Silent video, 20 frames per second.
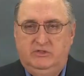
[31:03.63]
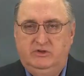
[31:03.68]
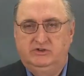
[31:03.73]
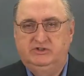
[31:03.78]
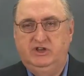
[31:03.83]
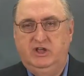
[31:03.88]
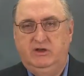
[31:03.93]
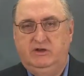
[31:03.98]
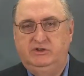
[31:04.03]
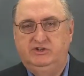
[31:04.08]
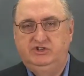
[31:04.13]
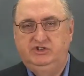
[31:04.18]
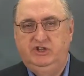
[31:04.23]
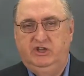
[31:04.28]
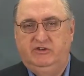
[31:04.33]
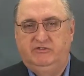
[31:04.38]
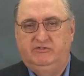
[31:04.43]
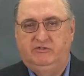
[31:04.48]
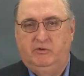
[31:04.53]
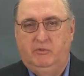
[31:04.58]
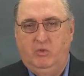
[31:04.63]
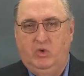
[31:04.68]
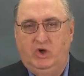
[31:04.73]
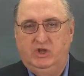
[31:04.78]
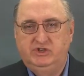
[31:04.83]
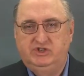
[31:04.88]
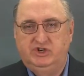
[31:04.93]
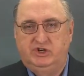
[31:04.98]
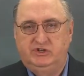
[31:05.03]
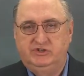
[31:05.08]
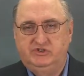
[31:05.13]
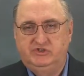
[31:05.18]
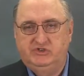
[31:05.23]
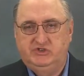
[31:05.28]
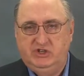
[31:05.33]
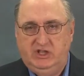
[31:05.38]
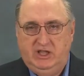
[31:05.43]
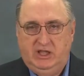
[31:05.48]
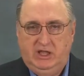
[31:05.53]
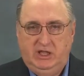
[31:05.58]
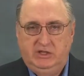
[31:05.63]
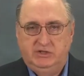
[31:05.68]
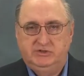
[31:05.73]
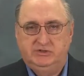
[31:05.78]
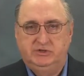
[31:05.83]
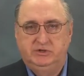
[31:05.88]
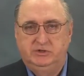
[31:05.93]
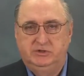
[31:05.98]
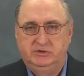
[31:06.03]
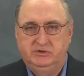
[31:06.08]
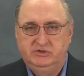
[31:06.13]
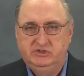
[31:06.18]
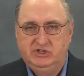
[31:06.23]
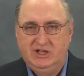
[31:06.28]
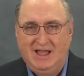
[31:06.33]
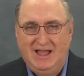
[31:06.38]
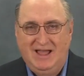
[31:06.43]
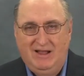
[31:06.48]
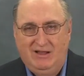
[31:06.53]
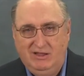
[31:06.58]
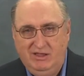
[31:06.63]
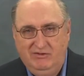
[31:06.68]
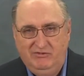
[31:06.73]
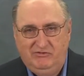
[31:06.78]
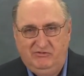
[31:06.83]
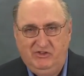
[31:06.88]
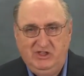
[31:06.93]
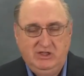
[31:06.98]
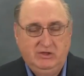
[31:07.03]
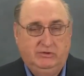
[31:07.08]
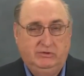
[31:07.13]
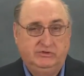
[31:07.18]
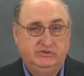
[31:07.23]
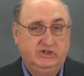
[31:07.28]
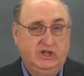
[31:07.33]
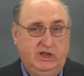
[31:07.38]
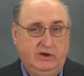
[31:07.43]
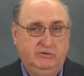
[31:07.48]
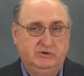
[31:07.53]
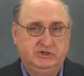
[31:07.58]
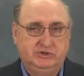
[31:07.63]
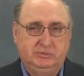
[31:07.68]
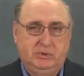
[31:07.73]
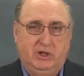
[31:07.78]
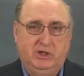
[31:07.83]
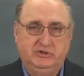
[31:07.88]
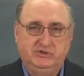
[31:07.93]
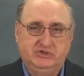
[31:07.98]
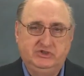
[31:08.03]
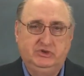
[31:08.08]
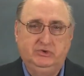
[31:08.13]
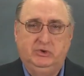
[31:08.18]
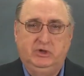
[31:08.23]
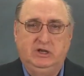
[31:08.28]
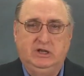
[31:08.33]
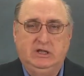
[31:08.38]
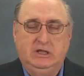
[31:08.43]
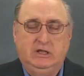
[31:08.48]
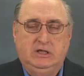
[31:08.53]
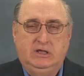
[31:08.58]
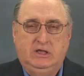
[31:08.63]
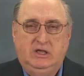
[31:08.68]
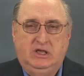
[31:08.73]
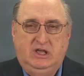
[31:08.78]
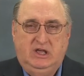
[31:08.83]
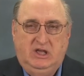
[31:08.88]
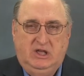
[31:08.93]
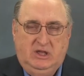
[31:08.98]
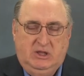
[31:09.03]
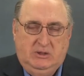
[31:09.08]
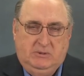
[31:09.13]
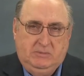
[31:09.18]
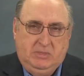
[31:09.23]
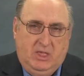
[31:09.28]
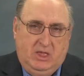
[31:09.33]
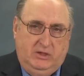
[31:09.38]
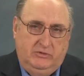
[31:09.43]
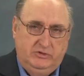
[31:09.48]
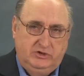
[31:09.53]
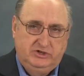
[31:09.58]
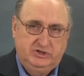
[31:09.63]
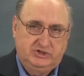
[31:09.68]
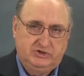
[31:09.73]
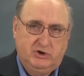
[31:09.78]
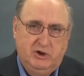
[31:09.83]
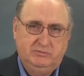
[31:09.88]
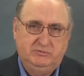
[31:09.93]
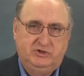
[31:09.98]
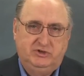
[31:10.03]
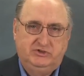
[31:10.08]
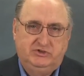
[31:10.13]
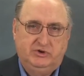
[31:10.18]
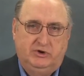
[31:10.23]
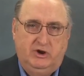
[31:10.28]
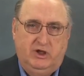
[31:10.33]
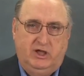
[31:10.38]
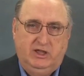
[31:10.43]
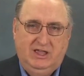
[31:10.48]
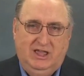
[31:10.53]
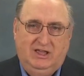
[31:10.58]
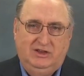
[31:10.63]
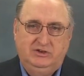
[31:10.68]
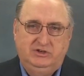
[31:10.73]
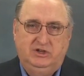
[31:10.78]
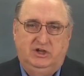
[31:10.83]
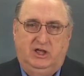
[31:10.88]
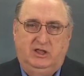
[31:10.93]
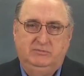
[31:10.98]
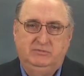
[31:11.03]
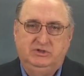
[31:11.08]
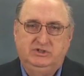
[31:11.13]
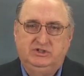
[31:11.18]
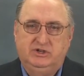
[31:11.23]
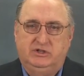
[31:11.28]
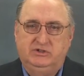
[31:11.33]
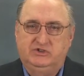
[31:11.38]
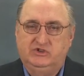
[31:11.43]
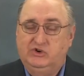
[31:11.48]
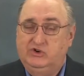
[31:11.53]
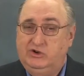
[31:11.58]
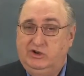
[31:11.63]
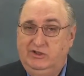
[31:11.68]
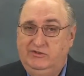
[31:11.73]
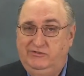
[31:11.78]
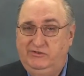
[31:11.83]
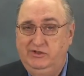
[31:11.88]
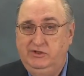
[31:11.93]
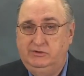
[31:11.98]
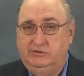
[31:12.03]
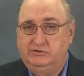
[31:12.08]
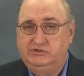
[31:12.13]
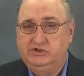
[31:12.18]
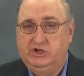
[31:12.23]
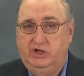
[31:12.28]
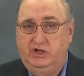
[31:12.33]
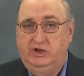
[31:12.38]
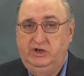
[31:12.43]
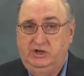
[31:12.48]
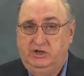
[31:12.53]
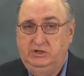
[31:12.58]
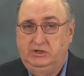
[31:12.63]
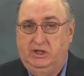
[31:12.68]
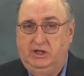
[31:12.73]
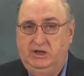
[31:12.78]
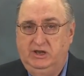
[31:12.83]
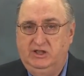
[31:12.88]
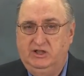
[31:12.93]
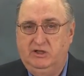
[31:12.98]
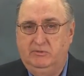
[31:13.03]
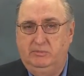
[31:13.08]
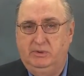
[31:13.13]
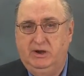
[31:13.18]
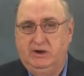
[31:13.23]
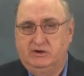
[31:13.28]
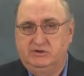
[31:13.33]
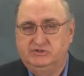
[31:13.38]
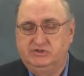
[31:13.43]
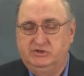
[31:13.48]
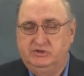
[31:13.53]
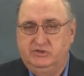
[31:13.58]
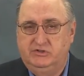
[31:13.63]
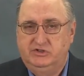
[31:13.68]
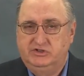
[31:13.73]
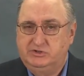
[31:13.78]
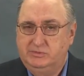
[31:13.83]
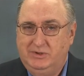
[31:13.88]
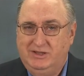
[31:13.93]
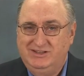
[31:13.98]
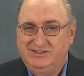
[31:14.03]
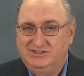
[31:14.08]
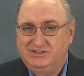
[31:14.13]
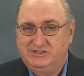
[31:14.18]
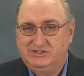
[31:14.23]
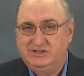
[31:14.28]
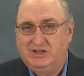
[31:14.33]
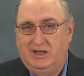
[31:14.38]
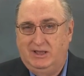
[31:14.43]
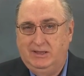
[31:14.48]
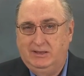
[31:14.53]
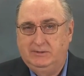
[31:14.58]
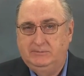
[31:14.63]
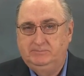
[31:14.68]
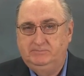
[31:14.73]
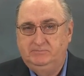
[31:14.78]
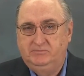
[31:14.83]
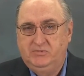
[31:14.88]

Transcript: There's now a shift from what John sees to how he feels in response to it. The descriptions are not yet done, but John certainly feels undone in comparison to this amazing sight.